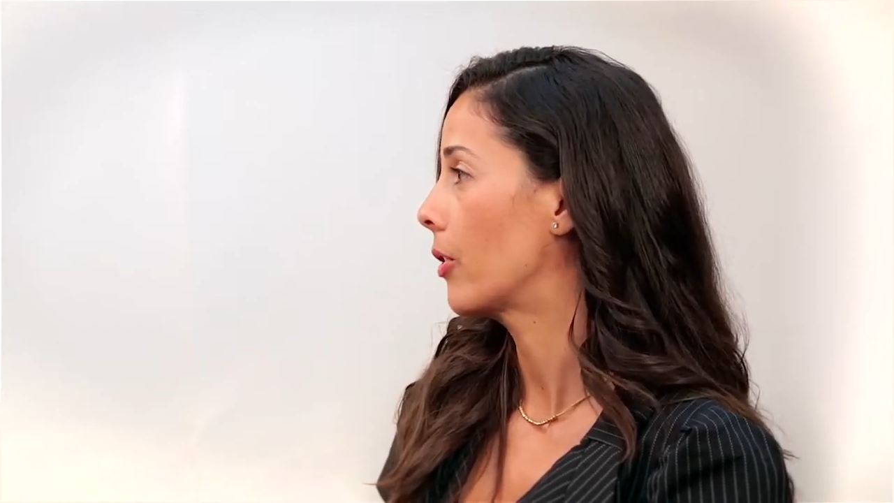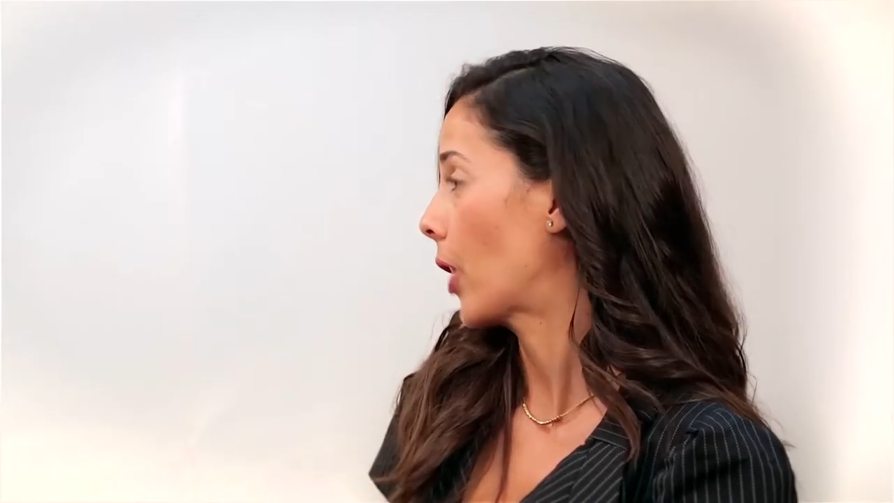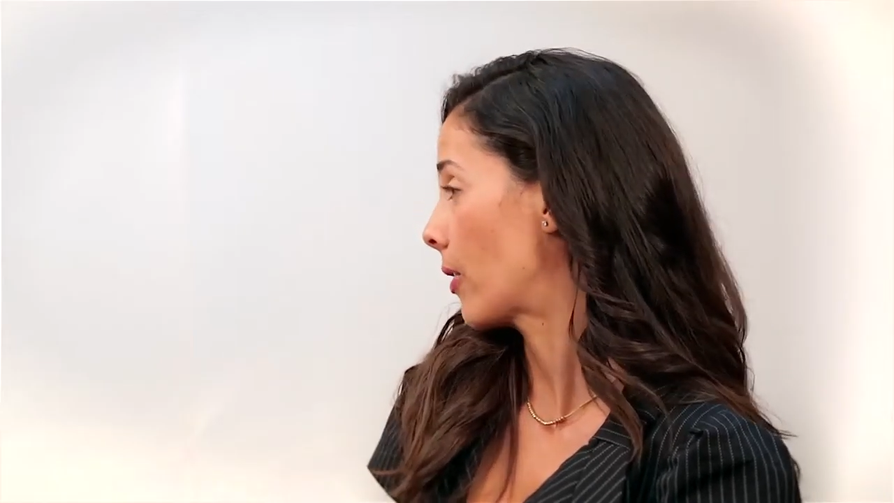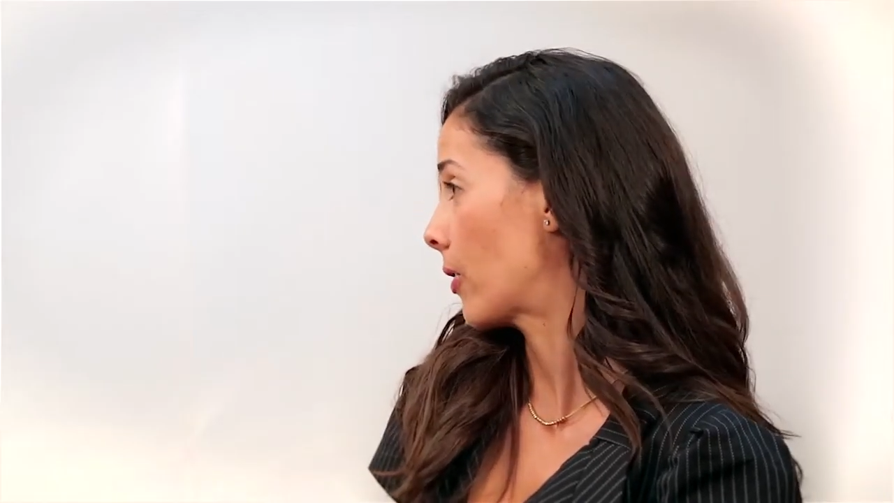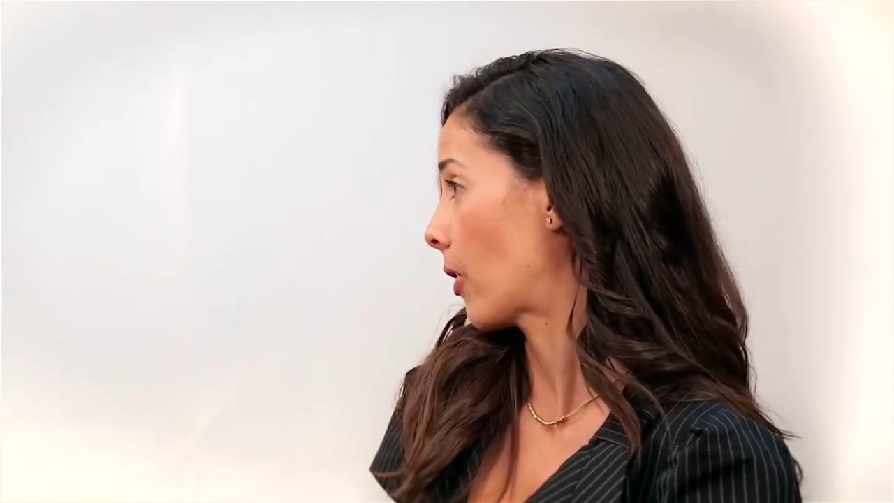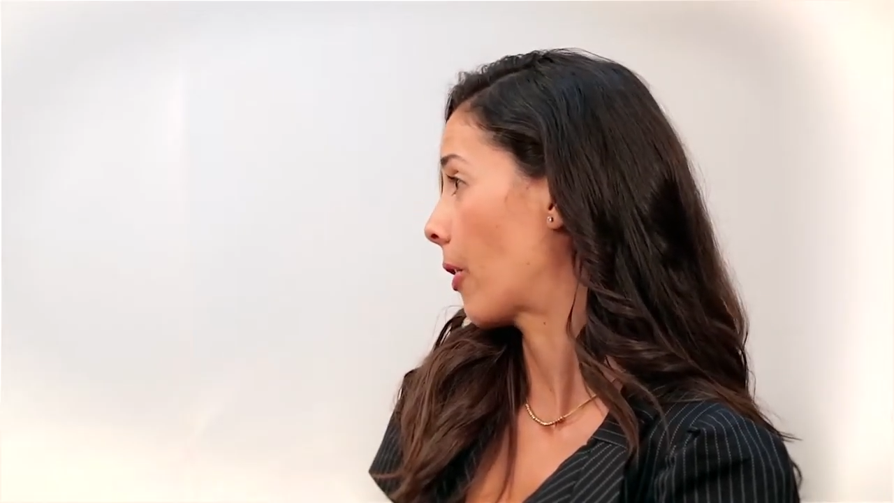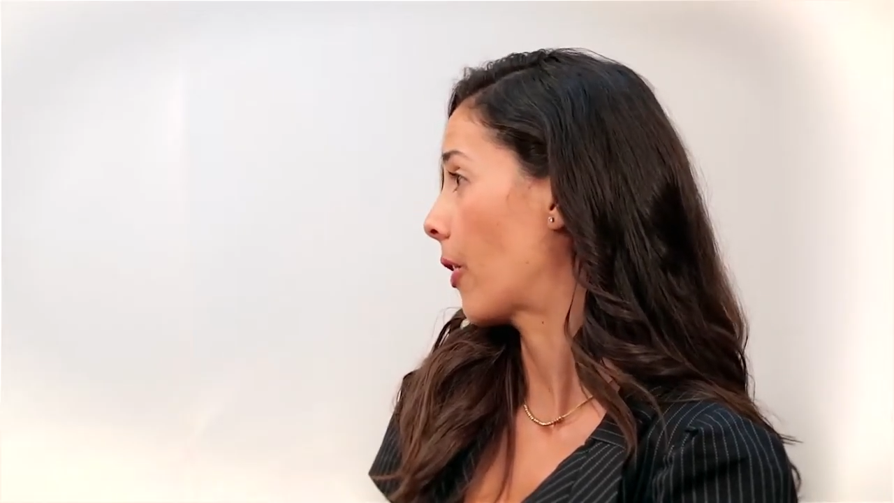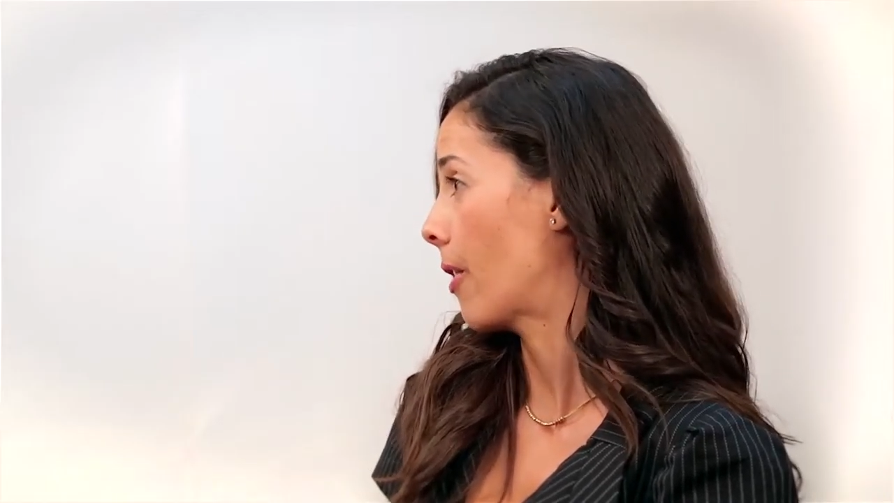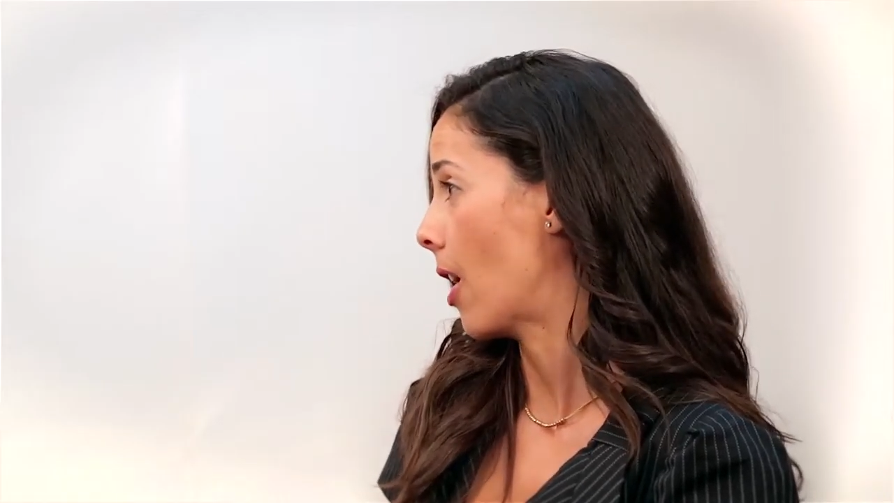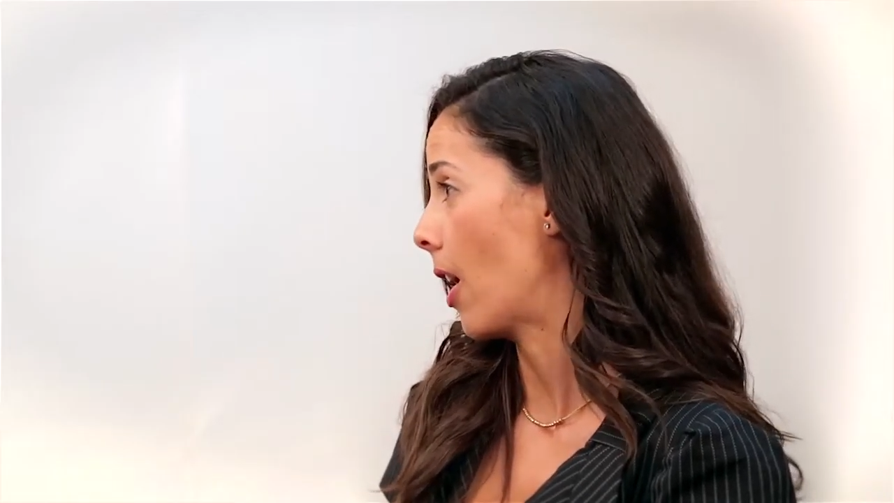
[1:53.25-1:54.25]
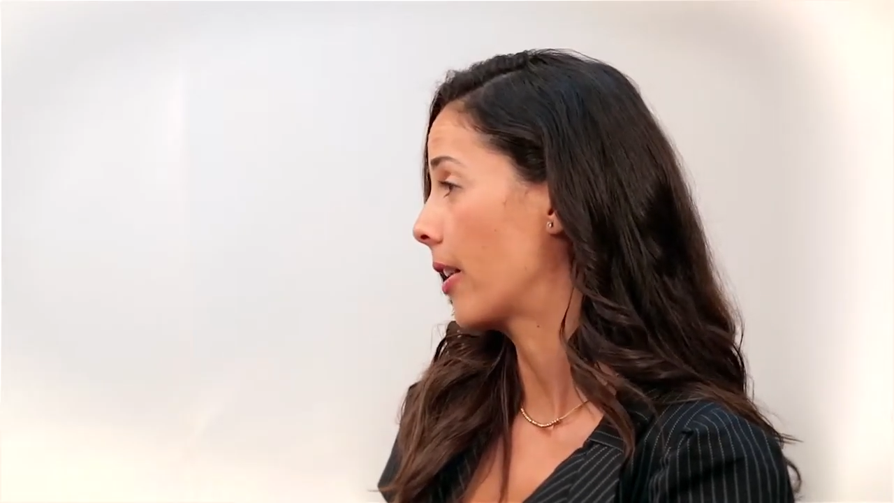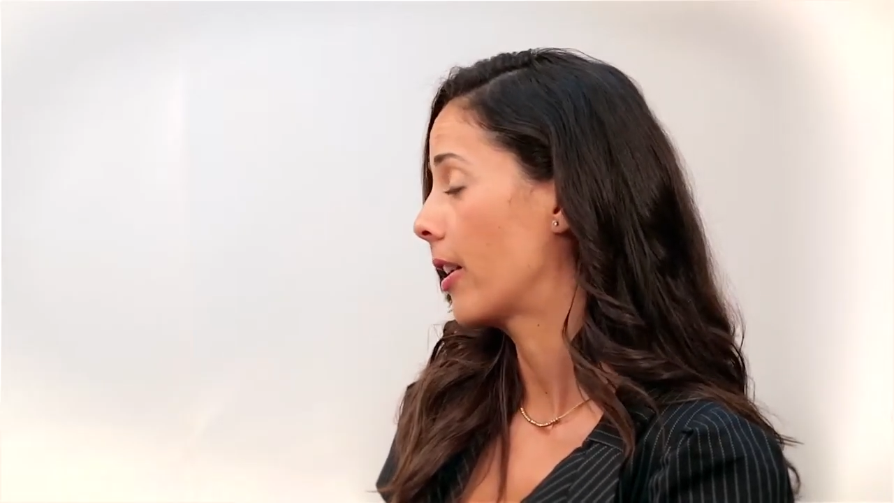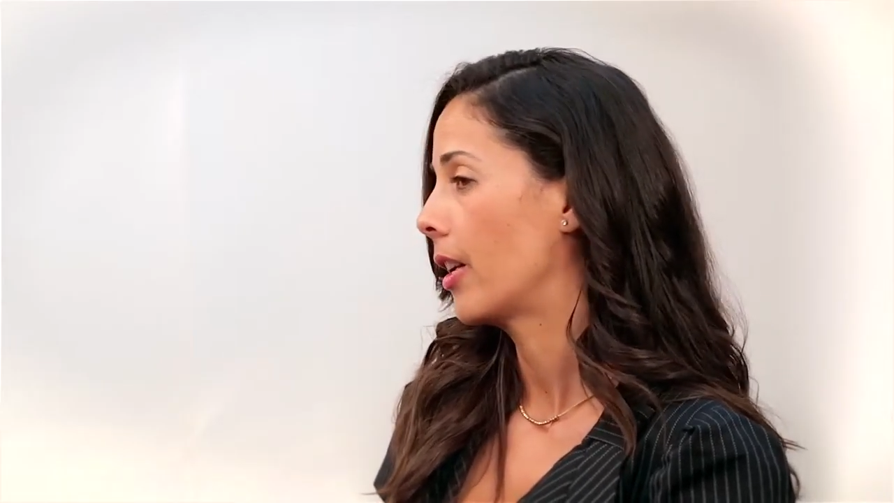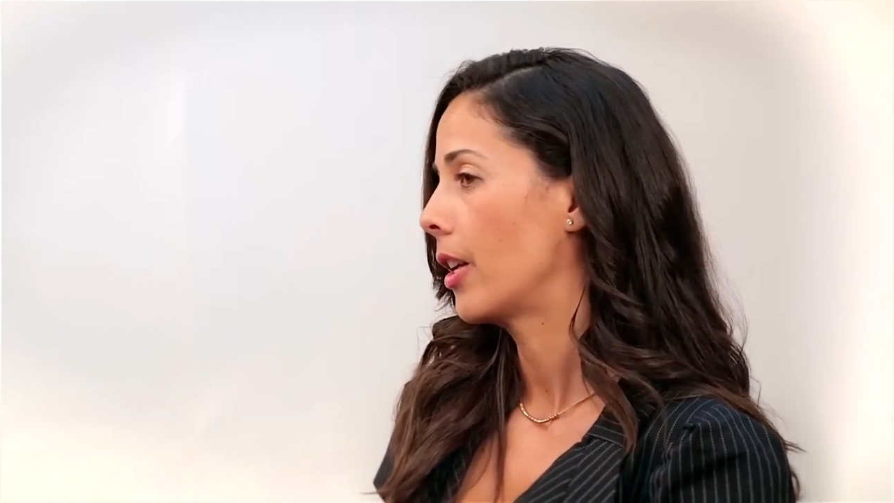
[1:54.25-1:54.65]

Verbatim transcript: chances are they're not.